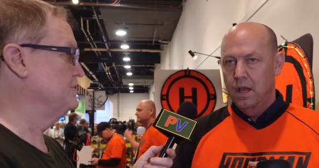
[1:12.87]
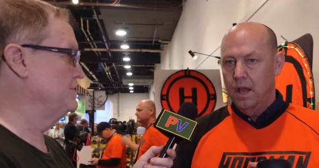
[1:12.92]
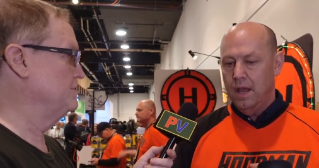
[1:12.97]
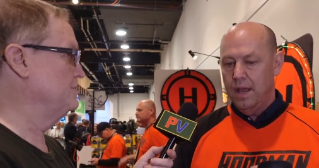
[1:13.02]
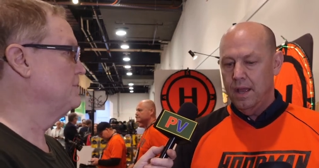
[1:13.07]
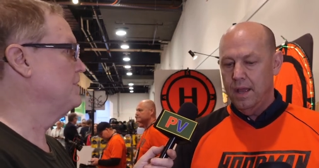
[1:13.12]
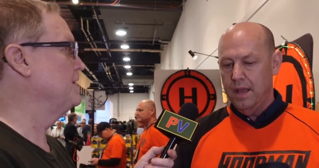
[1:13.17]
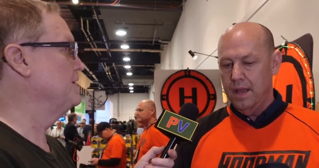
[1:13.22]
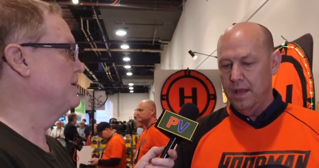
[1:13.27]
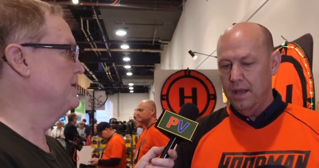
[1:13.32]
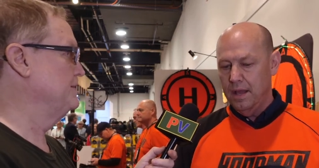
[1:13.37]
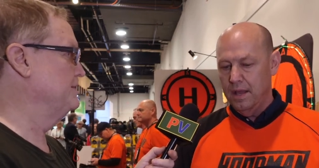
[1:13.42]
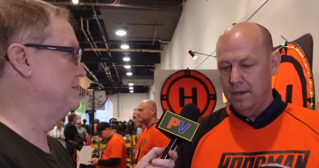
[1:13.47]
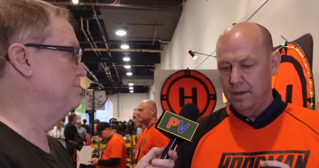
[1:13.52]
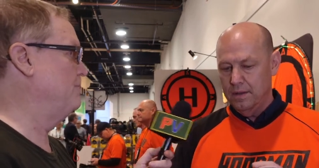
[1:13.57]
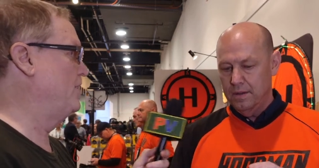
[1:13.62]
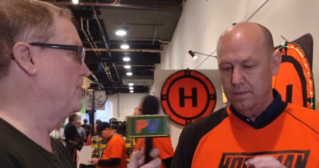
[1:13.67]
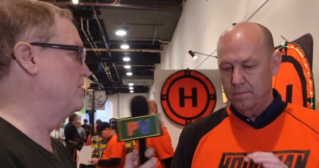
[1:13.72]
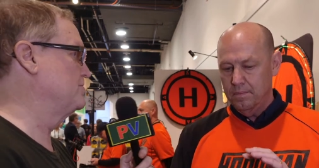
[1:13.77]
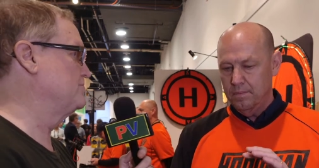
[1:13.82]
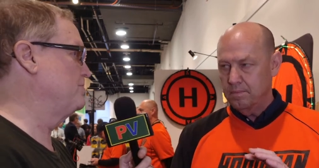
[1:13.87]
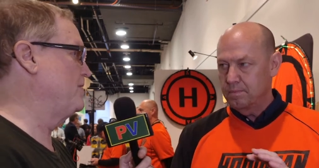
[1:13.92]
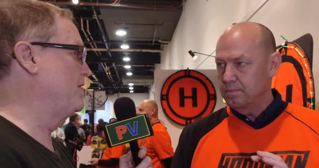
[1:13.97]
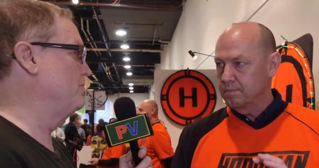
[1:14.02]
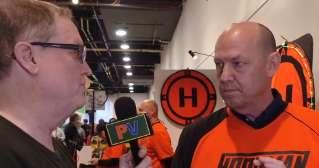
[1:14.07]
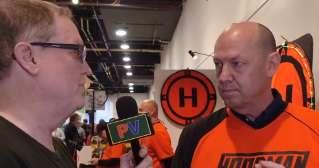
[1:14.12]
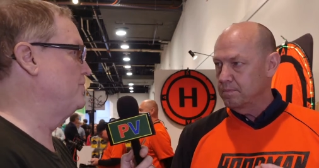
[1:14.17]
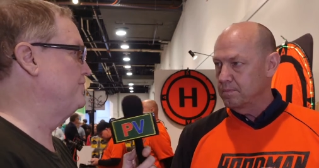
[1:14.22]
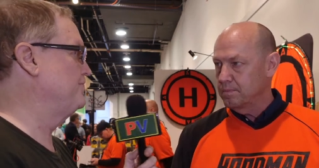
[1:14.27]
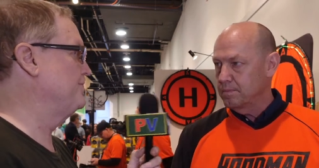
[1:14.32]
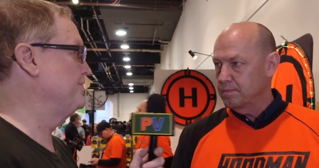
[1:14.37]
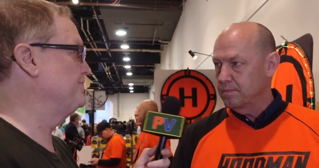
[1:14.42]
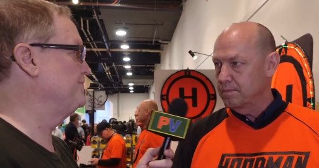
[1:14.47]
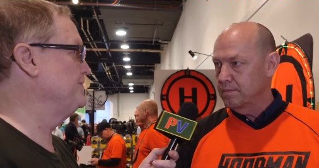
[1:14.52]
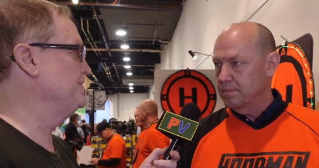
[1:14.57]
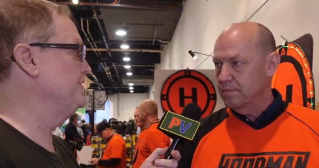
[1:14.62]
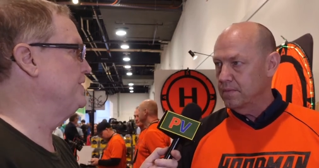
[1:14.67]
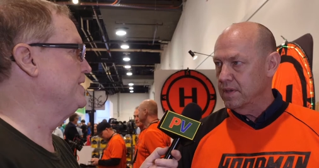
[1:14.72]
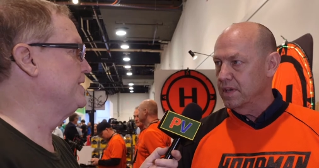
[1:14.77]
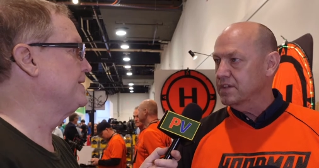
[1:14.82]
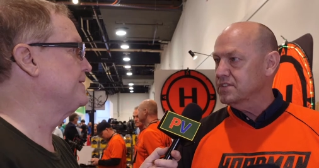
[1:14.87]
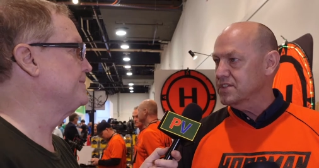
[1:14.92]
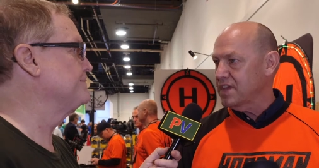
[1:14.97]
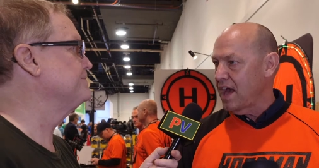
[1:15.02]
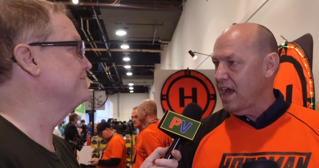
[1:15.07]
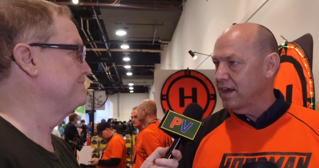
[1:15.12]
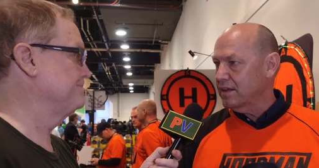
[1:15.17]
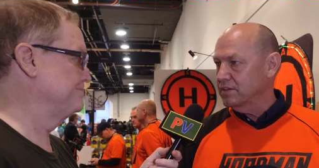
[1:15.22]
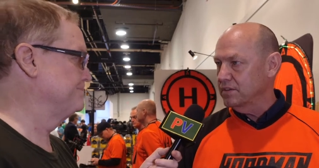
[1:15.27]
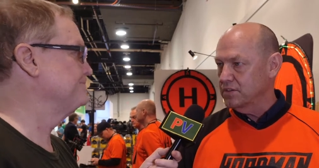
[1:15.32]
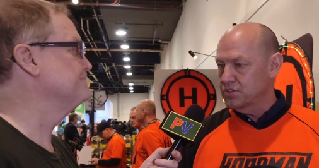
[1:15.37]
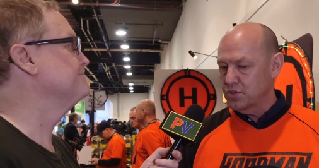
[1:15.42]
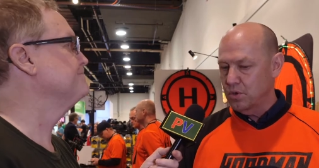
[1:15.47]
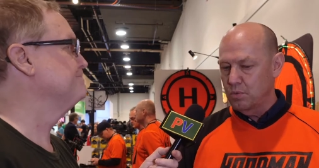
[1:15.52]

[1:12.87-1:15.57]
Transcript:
Speaker 1: and the monitor's about 150. Exactly. So